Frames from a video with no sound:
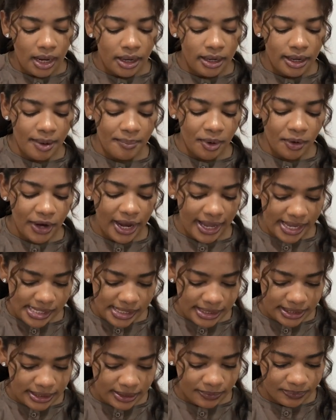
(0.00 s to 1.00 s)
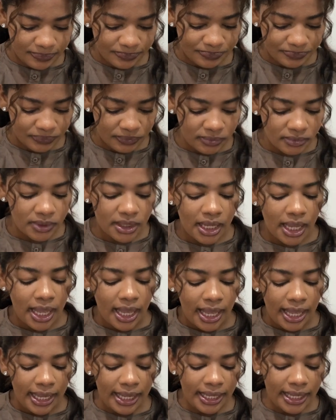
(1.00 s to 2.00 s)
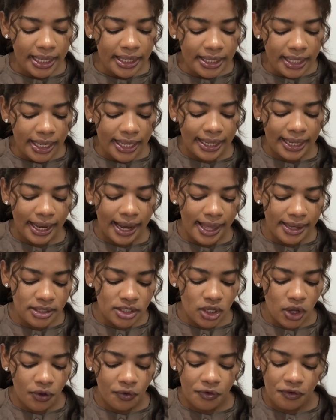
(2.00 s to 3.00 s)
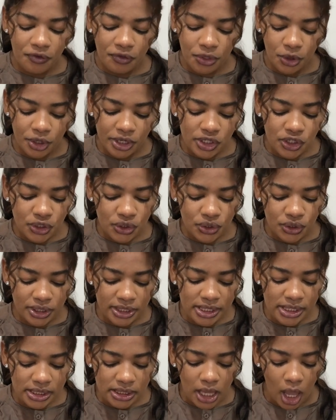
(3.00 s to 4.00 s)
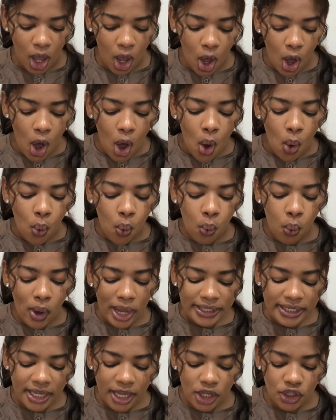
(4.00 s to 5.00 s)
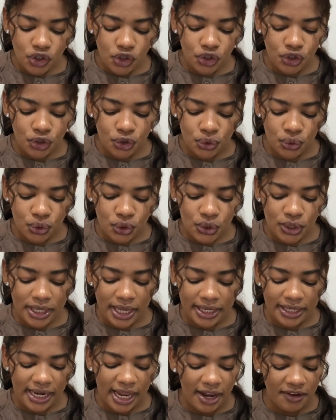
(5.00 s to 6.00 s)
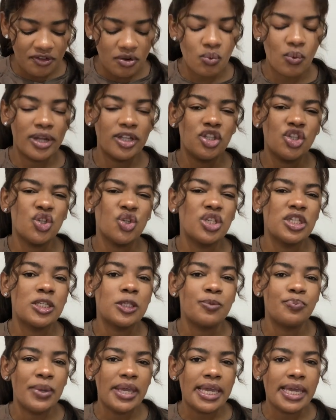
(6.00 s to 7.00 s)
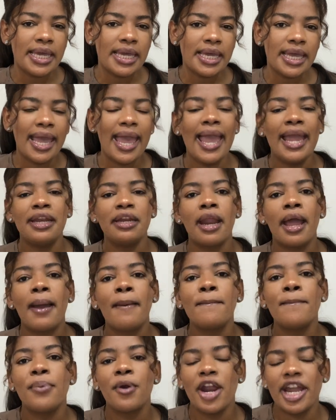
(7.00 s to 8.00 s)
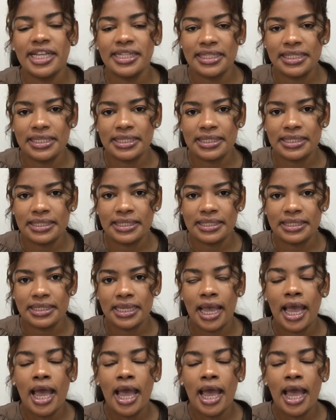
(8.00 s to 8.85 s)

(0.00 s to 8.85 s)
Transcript: Number 8. In a class of 30 students, what can you do to get everyone to speak and practice?